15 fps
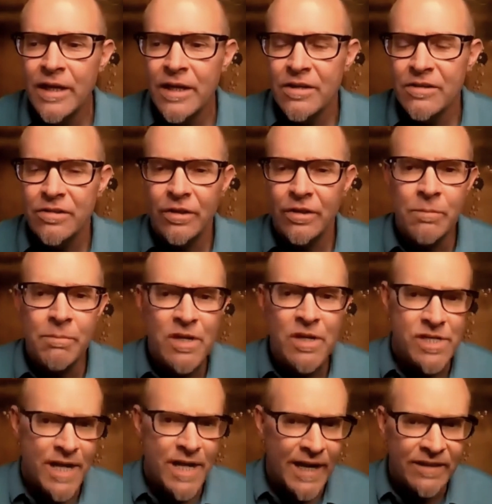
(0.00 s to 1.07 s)
So you
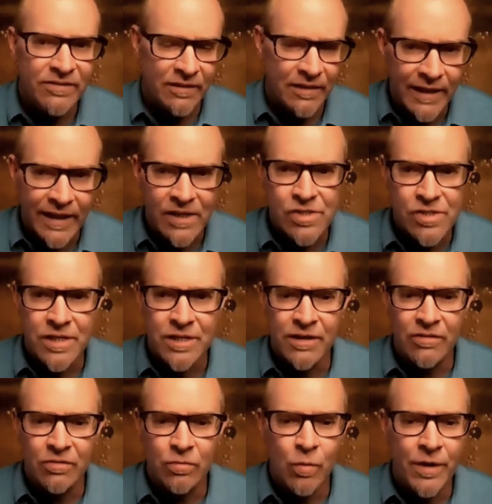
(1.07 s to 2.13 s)
mentioned isolation
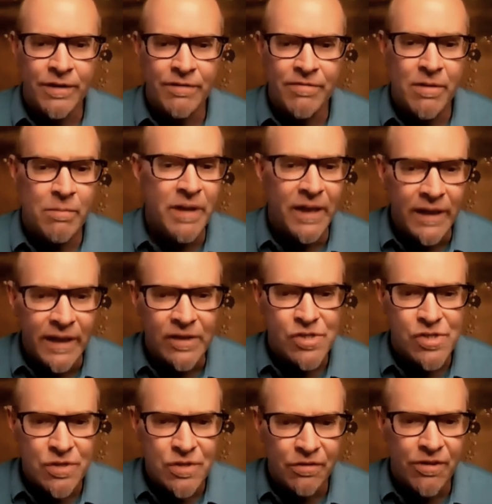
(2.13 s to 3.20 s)
as one of the big
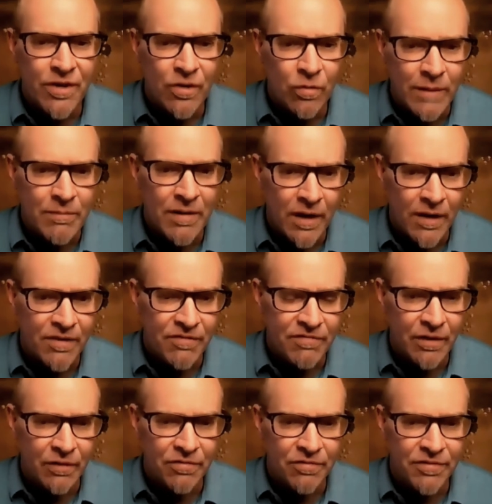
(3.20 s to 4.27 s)
issues that women on the
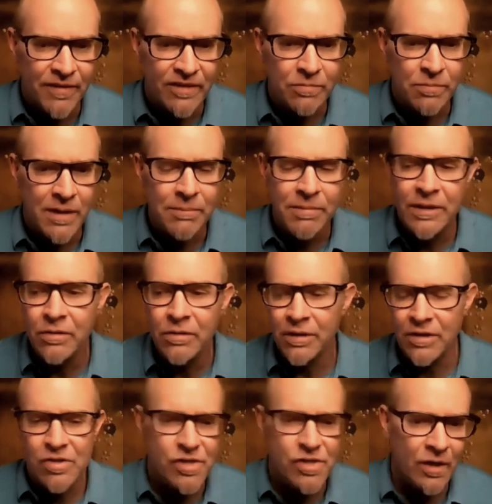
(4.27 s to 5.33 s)
field face. Maybe you
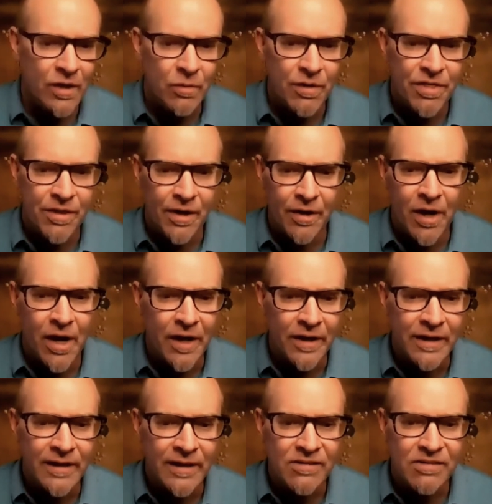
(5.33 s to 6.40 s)
can share with our
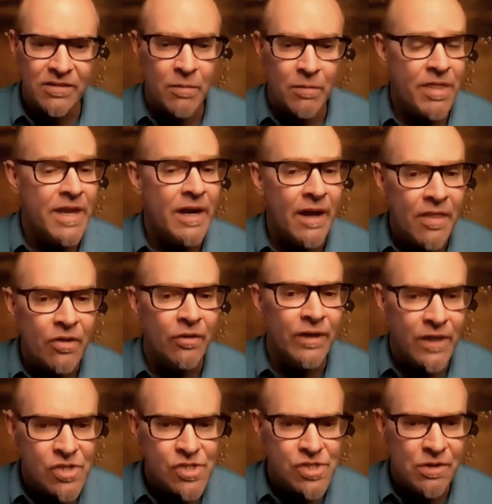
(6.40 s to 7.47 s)
audience some of the other
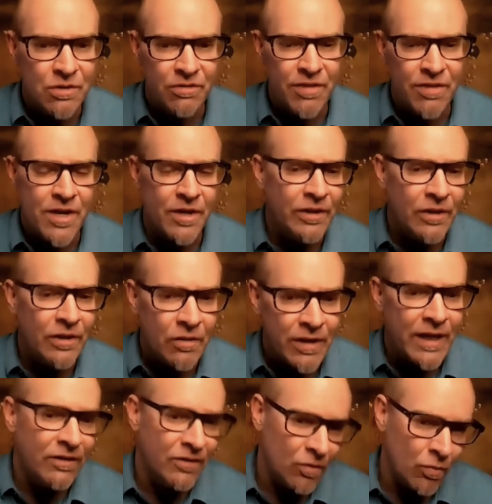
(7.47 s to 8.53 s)
issues that are
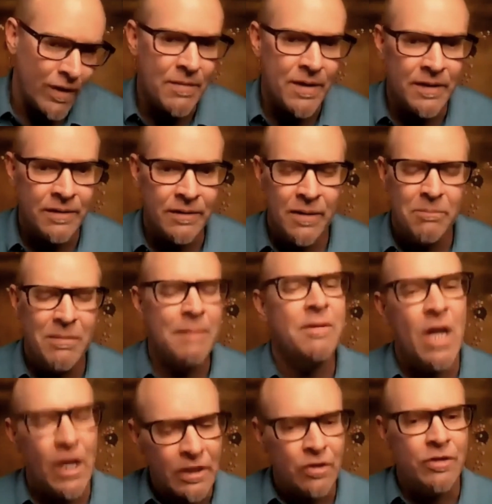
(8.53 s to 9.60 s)
unique to women. Maybe
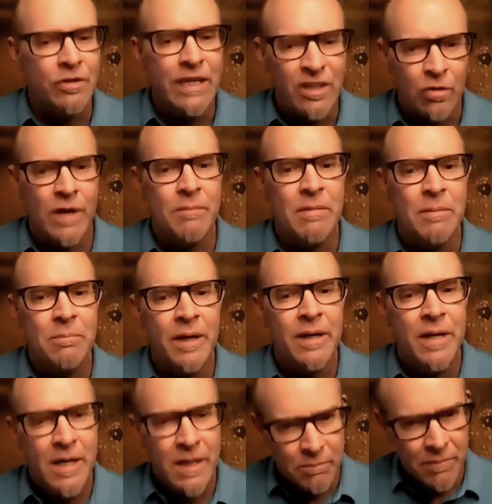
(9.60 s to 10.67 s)
not unique to women, but
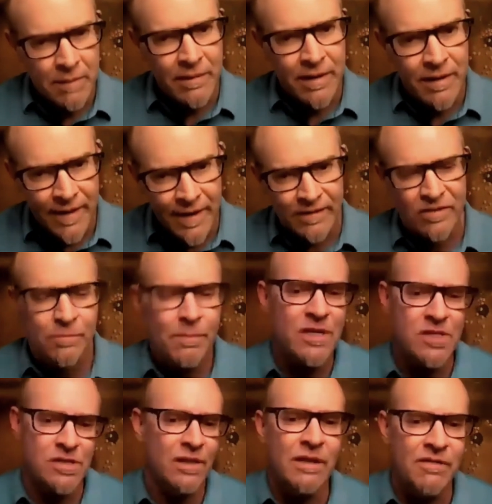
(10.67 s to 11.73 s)
maybe they
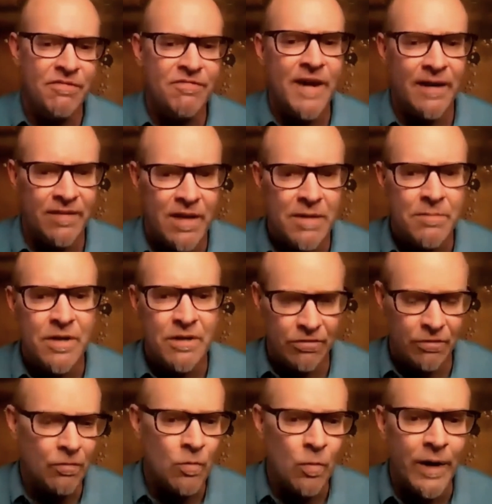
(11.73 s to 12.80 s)
especially affect them in a
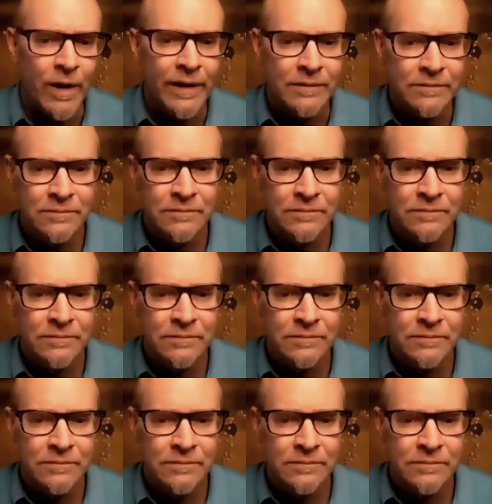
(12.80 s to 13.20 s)
certain way.